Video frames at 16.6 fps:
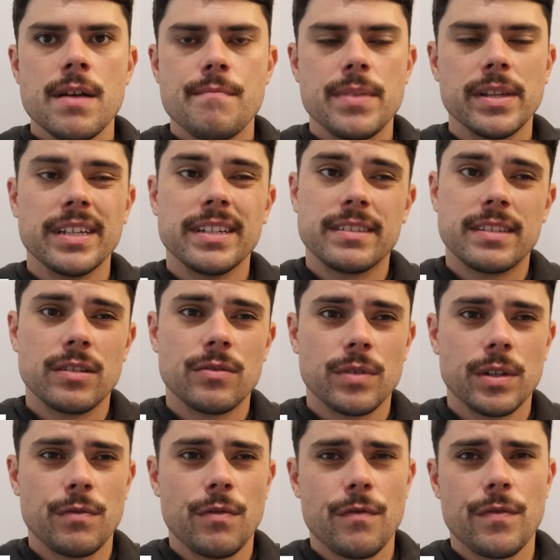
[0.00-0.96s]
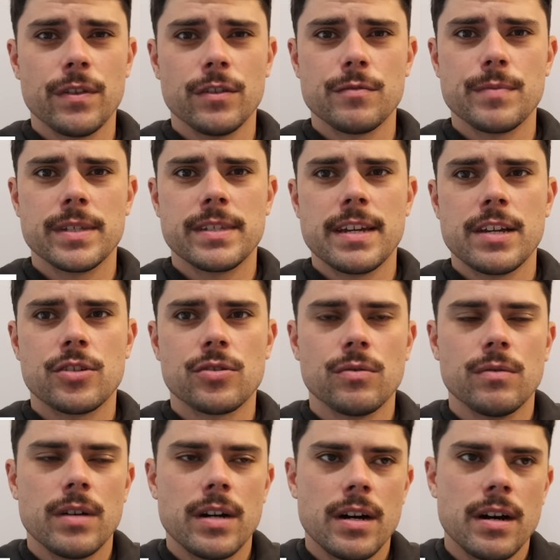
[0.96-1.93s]
Billings didn't really fulfill his
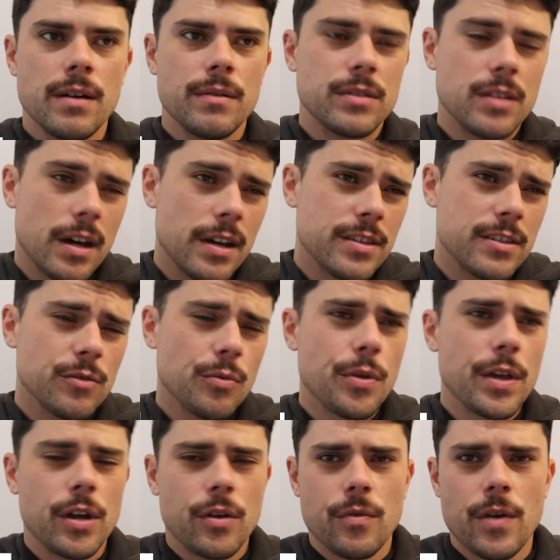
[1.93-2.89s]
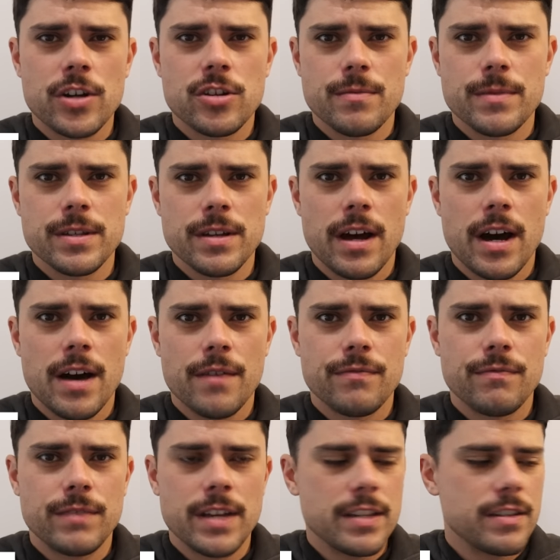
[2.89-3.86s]
potential. I still think Gresham is a
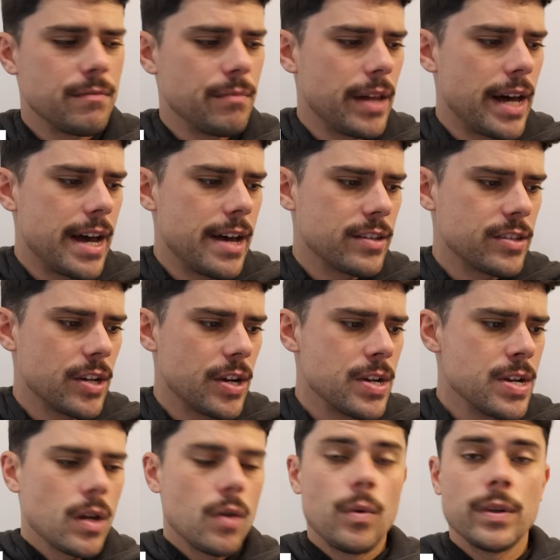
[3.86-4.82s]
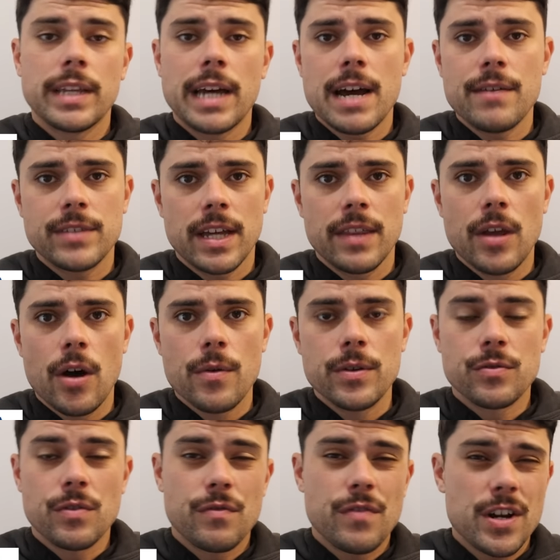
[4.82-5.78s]
half-decent player. So what they have done, though,
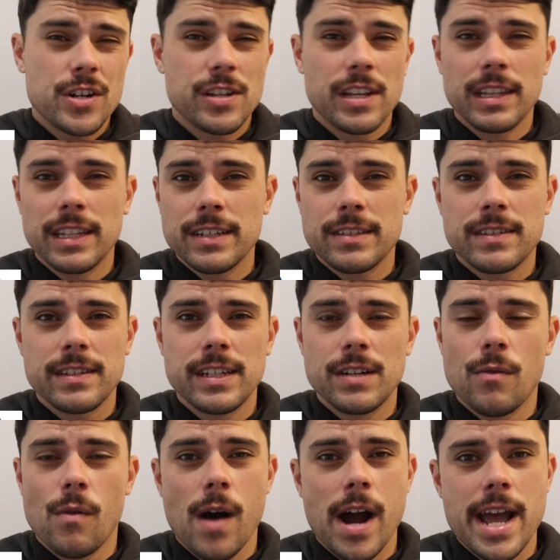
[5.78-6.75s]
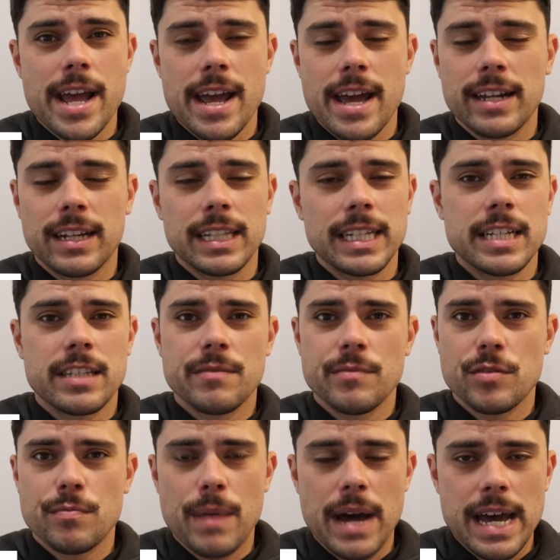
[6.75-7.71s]
is refresh their list in a way and cleared some
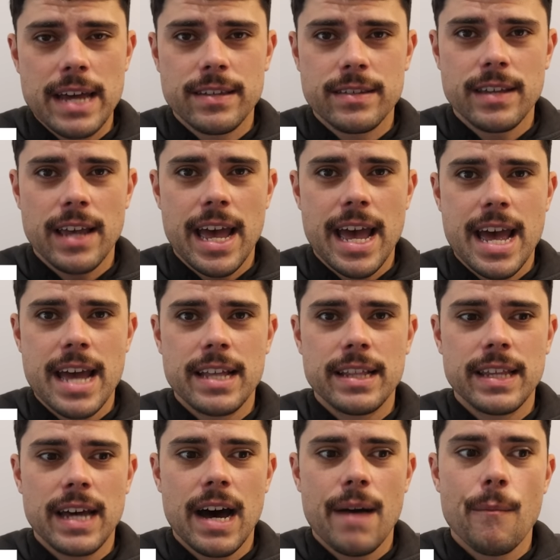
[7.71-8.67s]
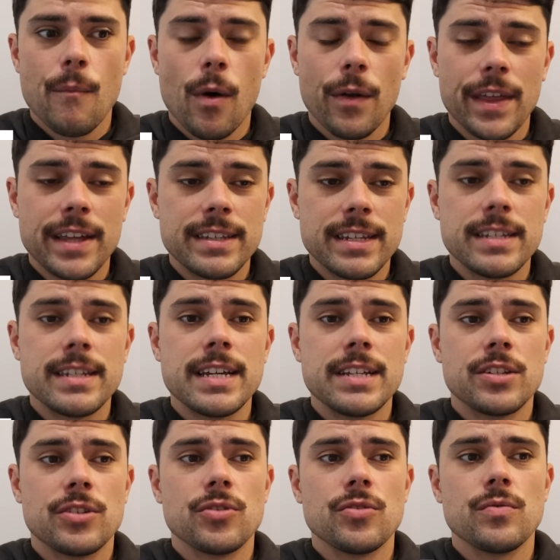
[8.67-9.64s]
space. And what they did need
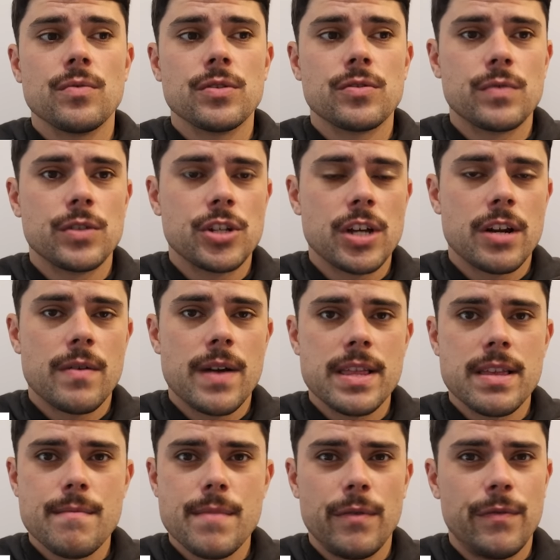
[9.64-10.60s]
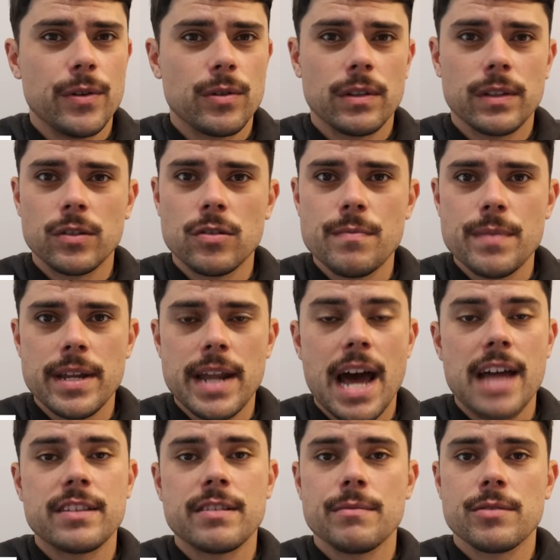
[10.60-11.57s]
to do was regenerate their midfield a little bit,
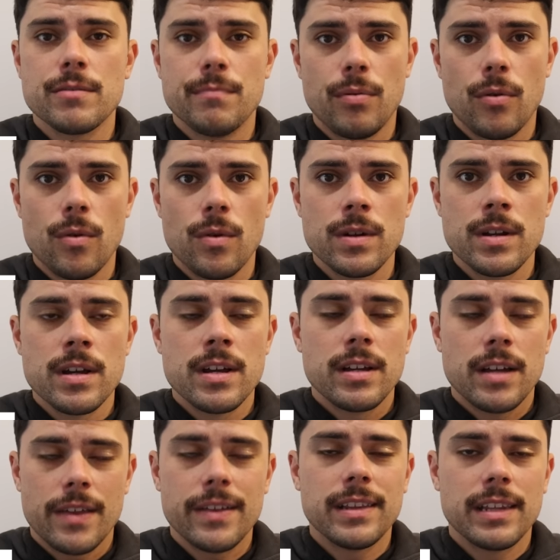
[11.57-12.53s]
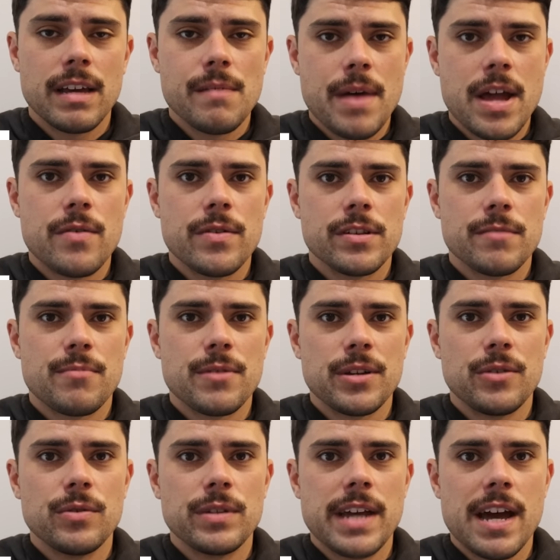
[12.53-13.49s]
add some support. I think Liam Henry's a pretty
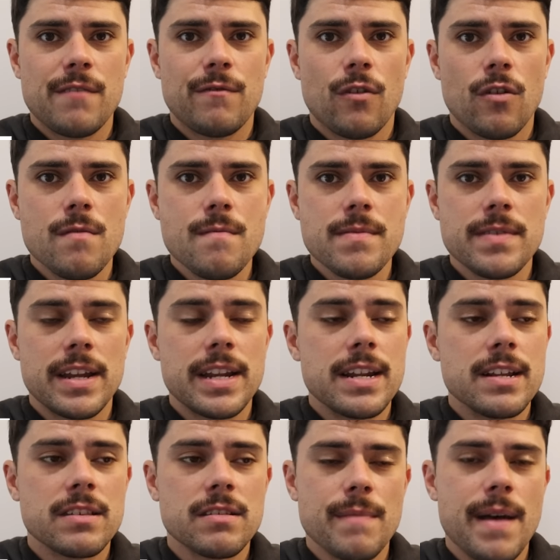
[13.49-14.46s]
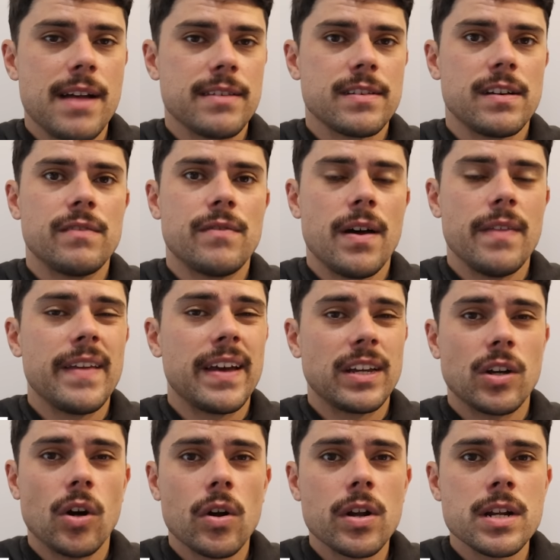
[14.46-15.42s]
good get for him. They needed some outside run. They
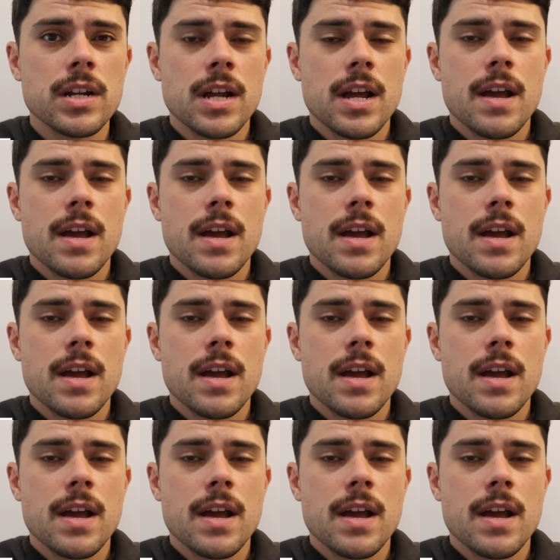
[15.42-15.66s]
got it.